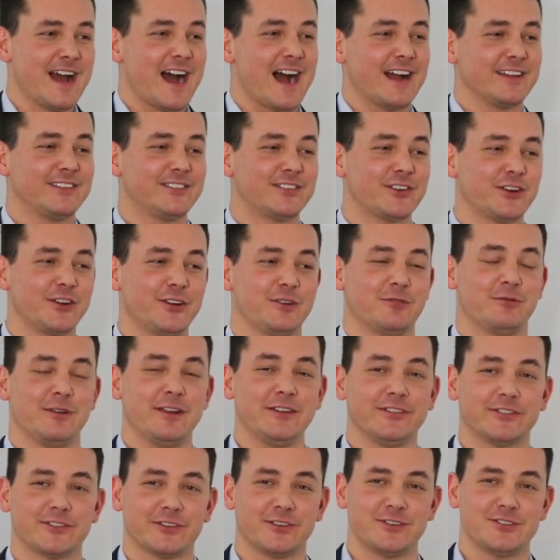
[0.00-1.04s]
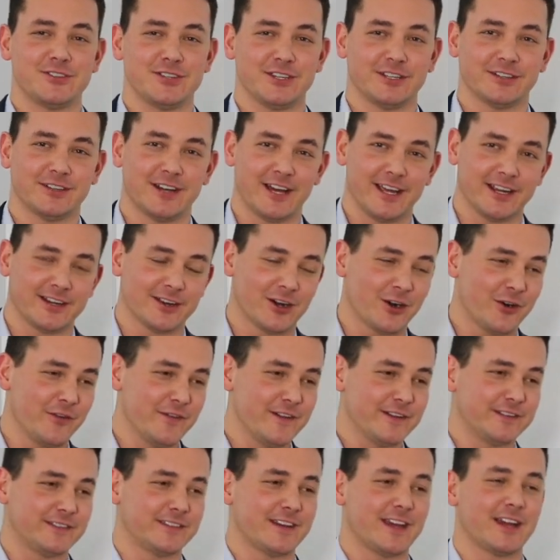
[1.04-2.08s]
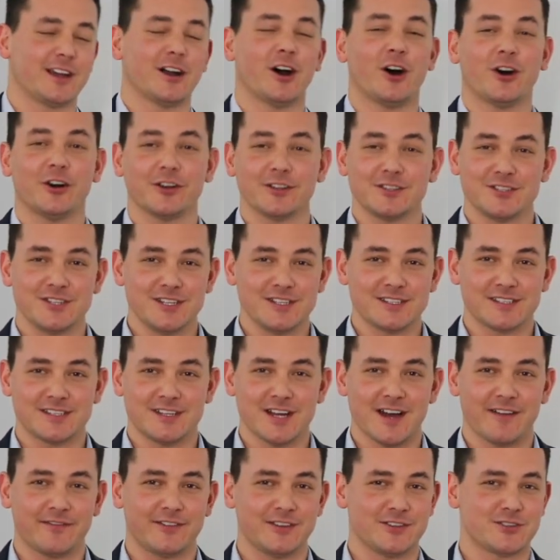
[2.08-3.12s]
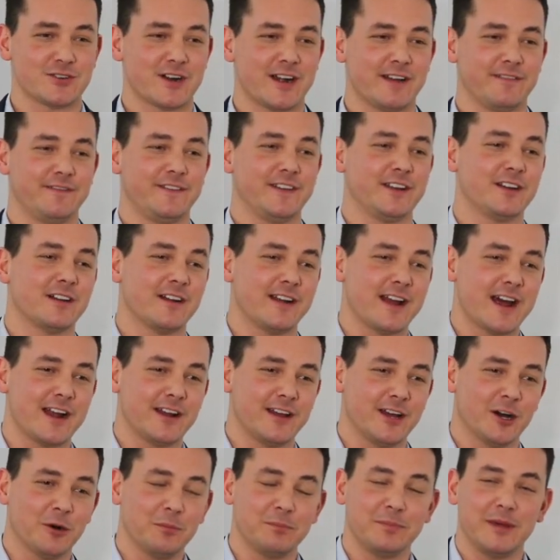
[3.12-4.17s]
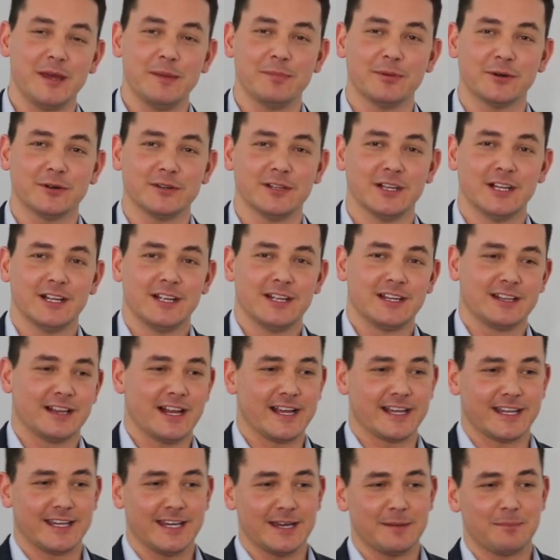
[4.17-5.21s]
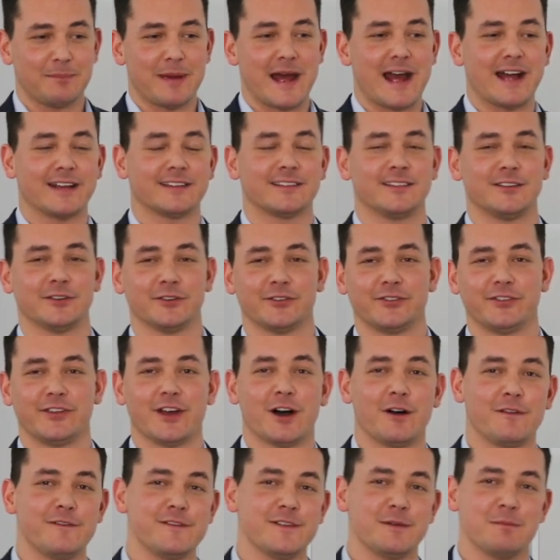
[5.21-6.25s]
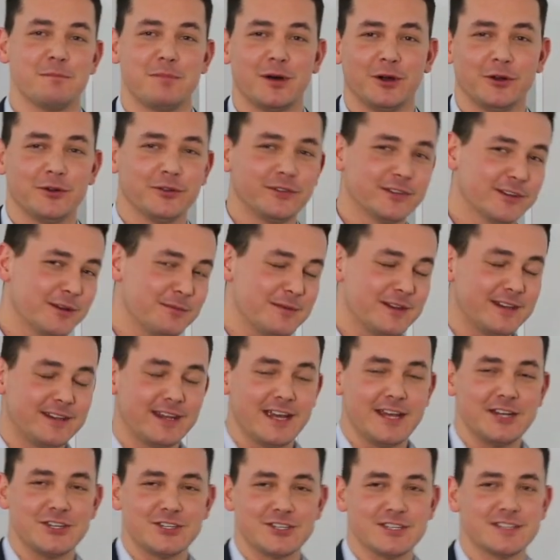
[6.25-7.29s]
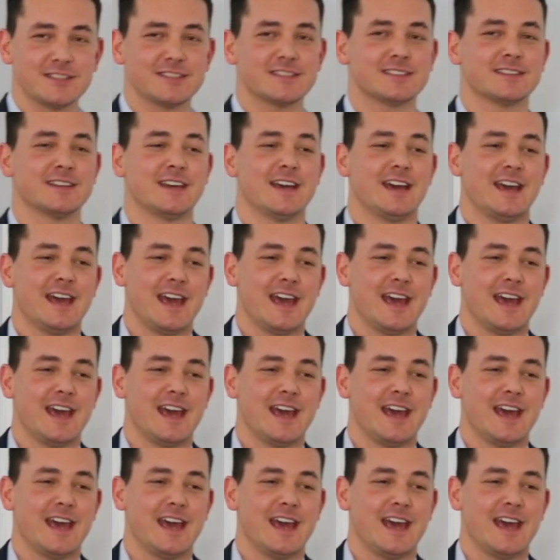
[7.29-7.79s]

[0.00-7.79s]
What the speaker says: I started researching all this psychology stuff to try to figure out how to help people get past their self-imposed limitations.